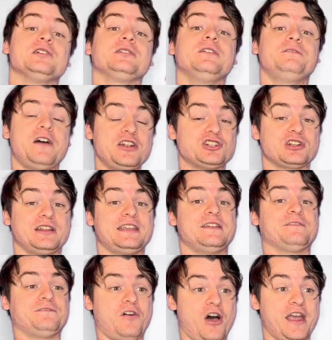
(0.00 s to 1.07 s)
eventually
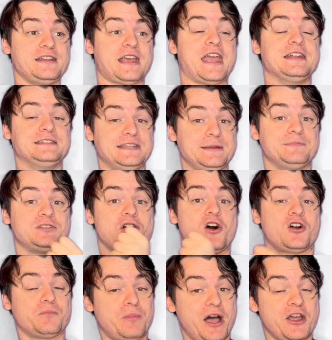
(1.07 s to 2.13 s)
find a deep
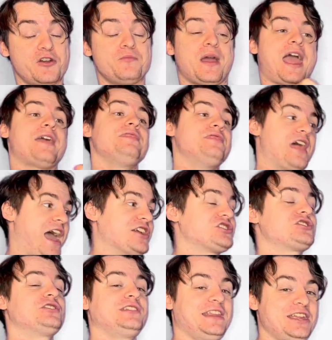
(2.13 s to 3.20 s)
dark biome, and that
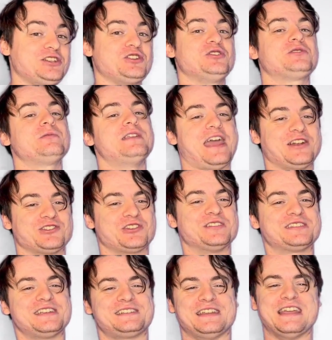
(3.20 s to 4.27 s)
should lead you to an ancient
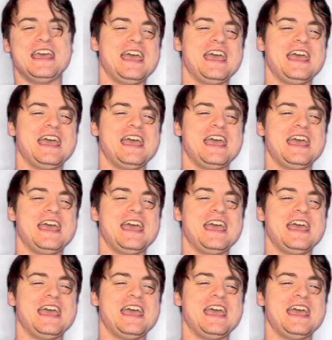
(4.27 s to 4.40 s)
city.